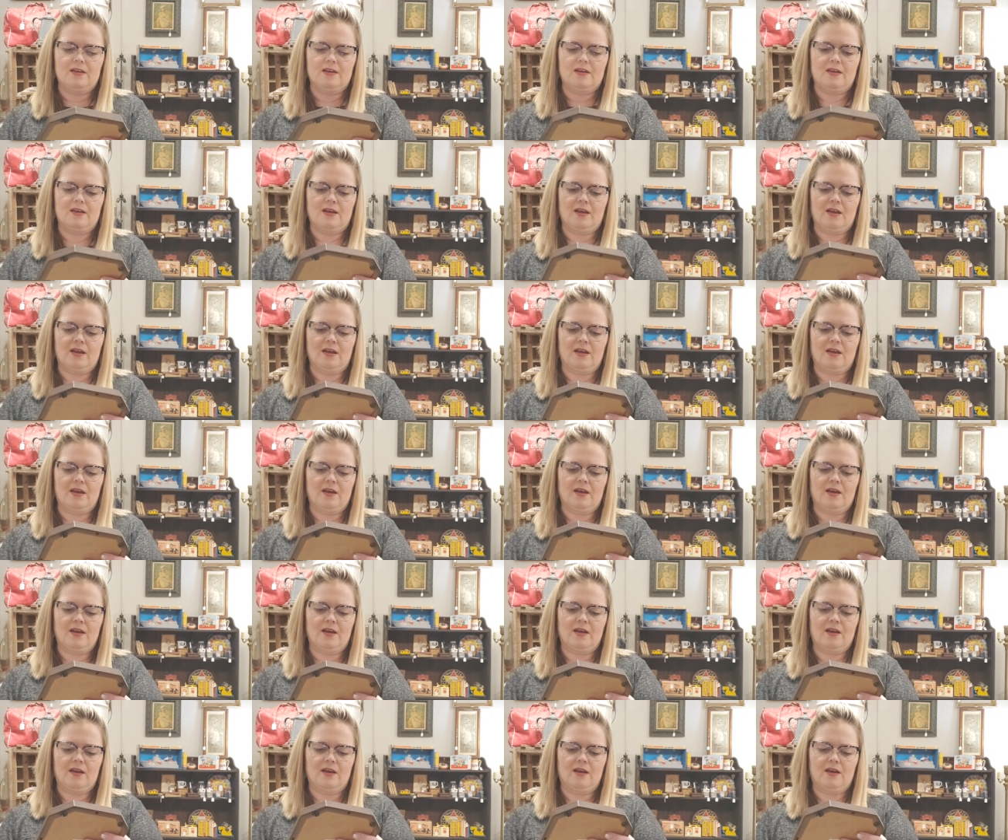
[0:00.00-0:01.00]

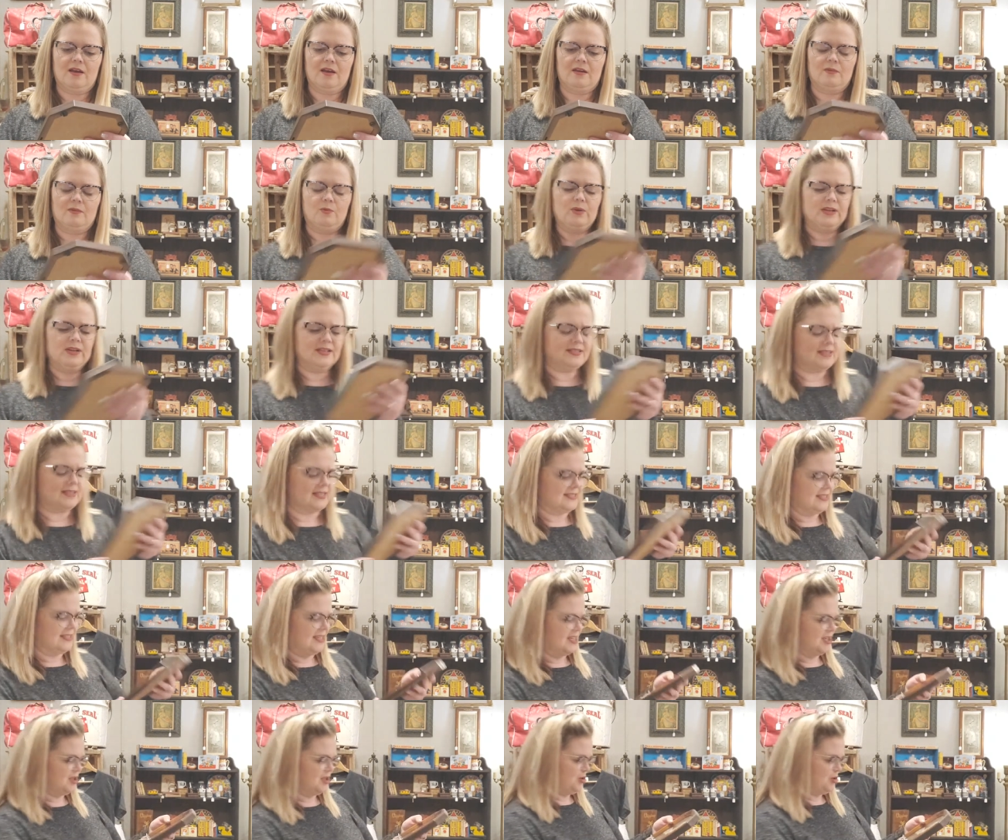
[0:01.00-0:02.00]
uh, what does that
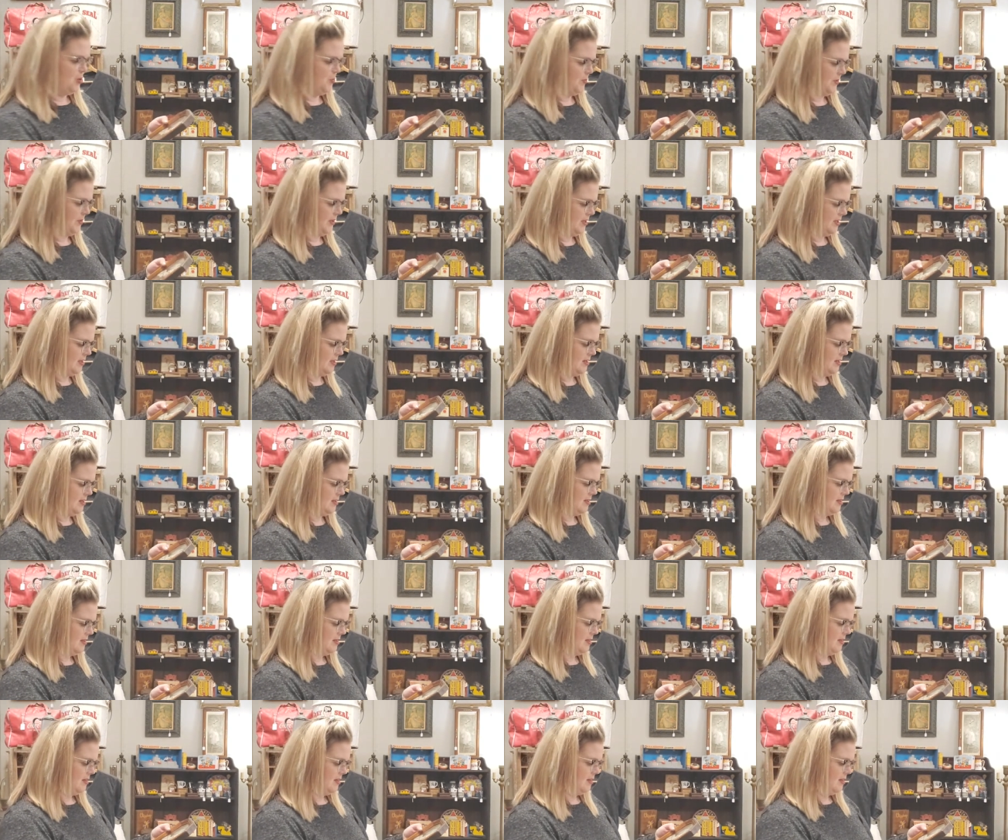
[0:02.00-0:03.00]
say? Cupid
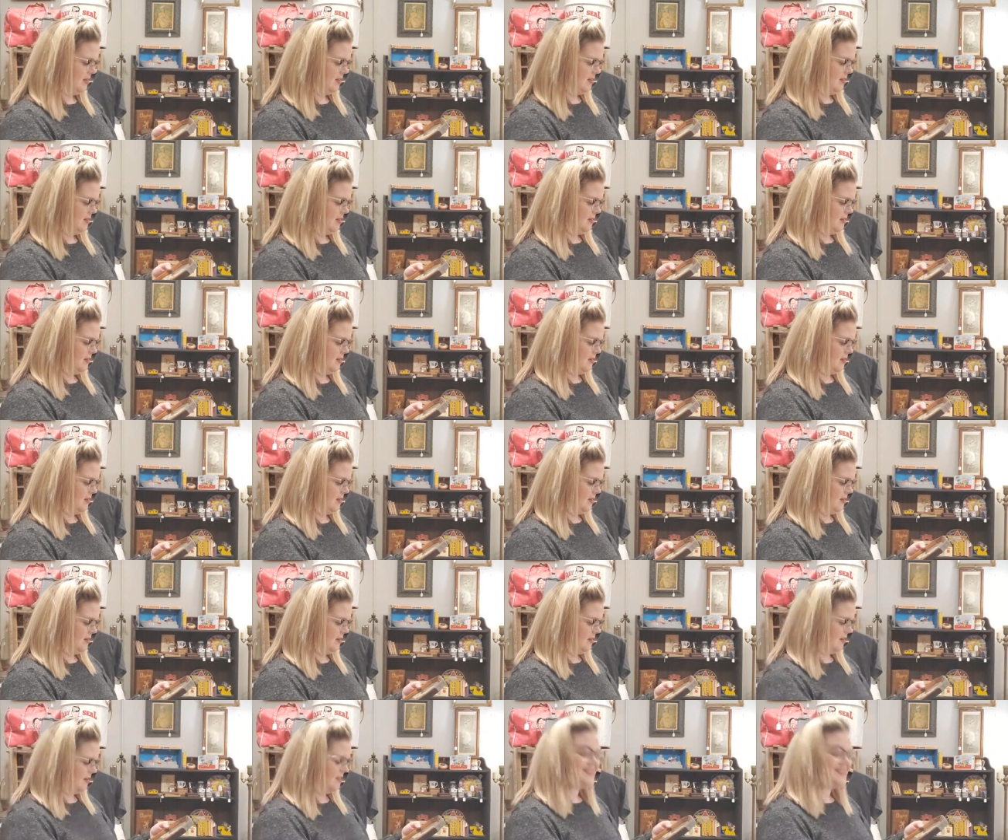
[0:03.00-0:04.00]

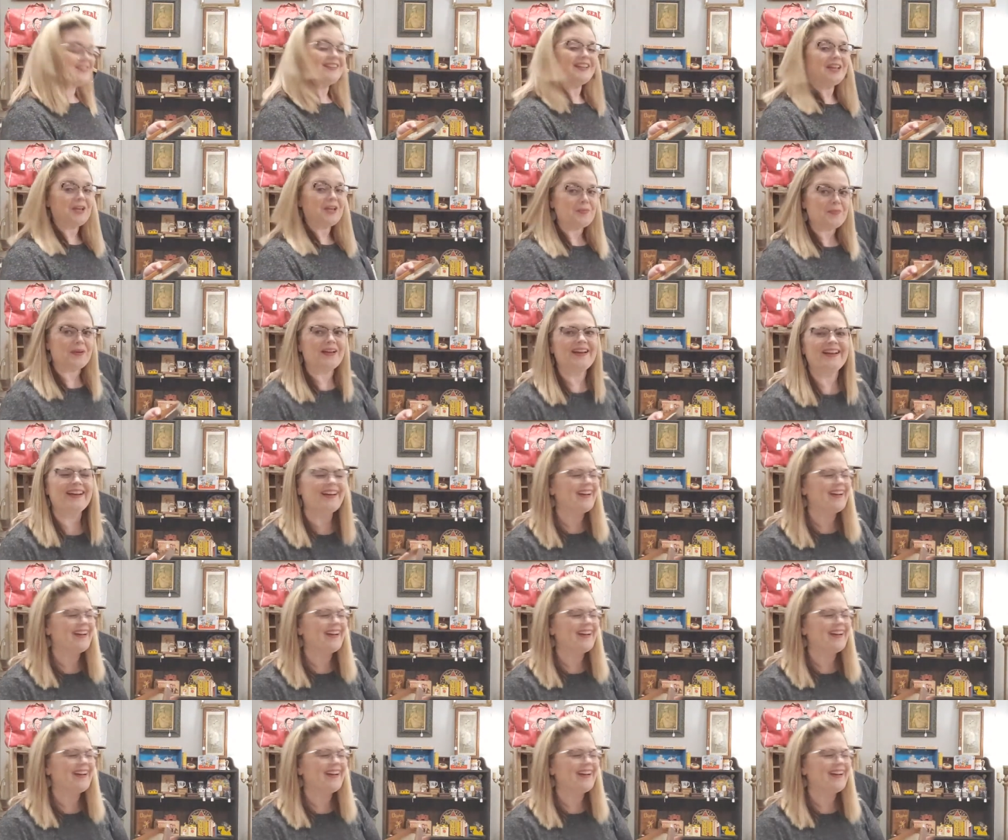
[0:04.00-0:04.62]
Asleep. Asleep.